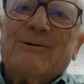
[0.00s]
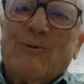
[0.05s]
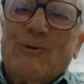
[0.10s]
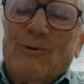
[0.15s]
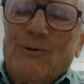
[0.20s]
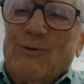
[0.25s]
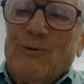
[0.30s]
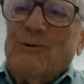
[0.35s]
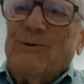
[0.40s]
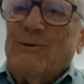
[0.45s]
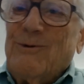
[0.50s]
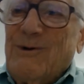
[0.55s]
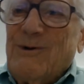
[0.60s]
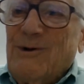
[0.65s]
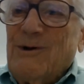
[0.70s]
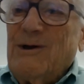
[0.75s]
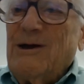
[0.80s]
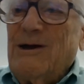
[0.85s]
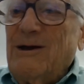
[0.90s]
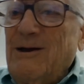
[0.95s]

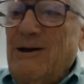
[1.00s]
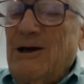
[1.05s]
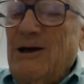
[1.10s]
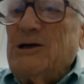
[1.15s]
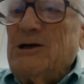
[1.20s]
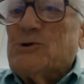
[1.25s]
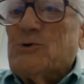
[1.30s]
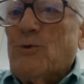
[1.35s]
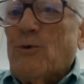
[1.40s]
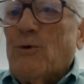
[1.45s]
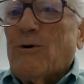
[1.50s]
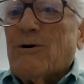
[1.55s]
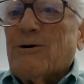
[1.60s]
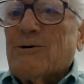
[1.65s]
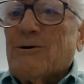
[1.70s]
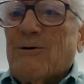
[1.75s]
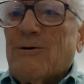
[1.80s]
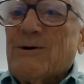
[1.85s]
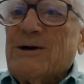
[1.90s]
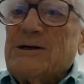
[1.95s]
each
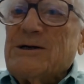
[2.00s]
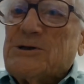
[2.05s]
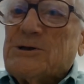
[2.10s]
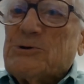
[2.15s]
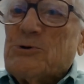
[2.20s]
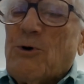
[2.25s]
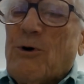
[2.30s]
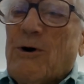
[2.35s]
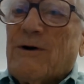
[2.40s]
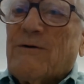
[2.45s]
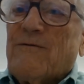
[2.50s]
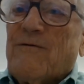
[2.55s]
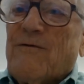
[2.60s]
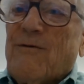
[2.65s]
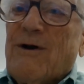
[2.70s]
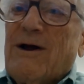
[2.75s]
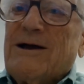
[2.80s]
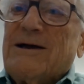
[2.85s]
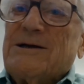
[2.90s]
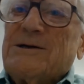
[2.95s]
word or each short
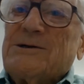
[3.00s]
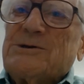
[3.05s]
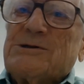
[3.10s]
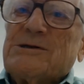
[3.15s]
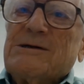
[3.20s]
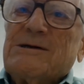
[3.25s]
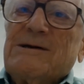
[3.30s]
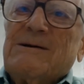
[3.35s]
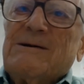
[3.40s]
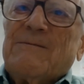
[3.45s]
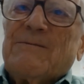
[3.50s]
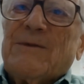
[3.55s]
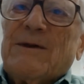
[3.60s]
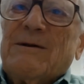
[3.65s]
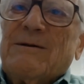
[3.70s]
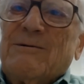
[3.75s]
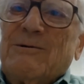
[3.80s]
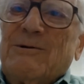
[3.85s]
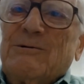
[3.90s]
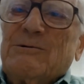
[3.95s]
phrase,
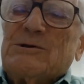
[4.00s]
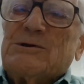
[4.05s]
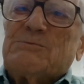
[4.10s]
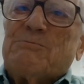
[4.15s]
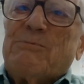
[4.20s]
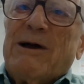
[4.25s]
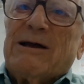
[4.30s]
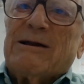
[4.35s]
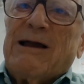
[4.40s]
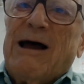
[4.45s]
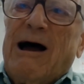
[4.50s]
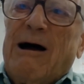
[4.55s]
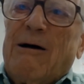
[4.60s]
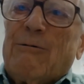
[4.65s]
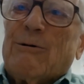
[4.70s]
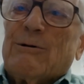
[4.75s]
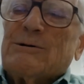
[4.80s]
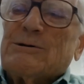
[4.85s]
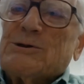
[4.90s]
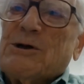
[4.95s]
you'd spend
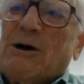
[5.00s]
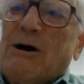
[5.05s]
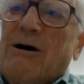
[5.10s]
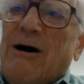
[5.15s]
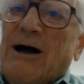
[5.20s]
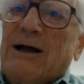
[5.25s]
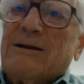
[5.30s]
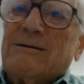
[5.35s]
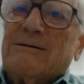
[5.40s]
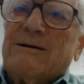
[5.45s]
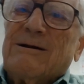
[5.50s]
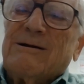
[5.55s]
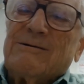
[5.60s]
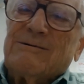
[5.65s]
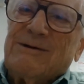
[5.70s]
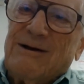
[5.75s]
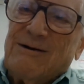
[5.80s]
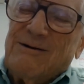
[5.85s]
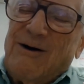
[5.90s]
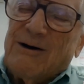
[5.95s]
hours on
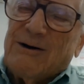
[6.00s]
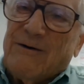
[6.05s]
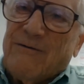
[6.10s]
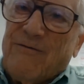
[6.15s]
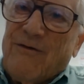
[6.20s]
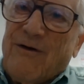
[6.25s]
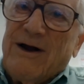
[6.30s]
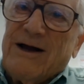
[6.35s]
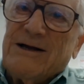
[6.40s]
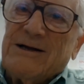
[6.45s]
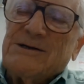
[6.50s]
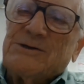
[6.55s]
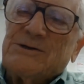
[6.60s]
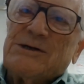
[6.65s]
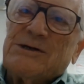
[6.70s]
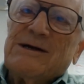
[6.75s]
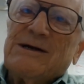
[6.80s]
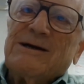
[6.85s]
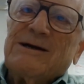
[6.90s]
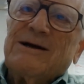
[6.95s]
a
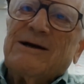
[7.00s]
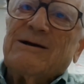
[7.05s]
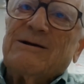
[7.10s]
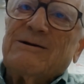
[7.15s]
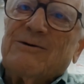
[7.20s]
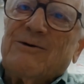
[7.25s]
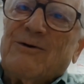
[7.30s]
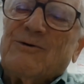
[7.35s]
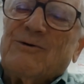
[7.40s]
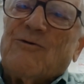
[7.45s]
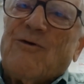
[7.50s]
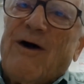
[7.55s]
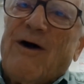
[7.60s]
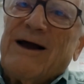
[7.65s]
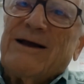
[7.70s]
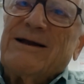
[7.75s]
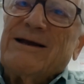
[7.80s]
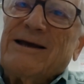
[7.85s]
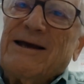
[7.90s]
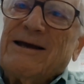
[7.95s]
phrase
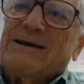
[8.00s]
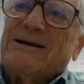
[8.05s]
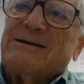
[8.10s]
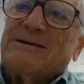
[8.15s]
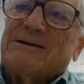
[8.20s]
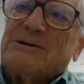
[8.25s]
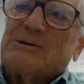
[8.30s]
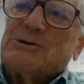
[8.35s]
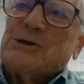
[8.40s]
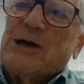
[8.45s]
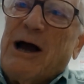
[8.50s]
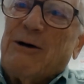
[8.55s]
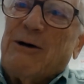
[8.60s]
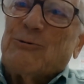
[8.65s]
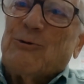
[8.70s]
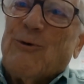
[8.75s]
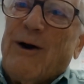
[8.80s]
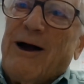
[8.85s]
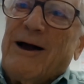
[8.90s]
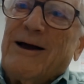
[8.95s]
trying to get it to
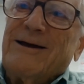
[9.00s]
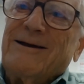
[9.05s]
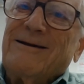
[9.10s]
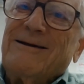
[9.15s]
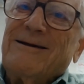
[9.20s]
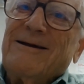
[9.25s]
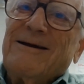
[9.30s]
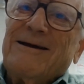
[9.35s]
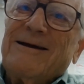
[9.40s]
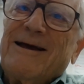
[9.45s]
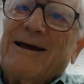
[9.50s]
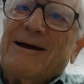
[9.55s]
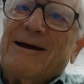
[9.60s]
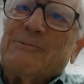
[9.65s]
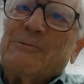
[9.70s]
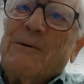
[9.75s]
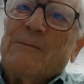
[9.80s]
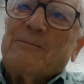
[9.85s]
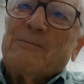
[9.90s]
sound right. And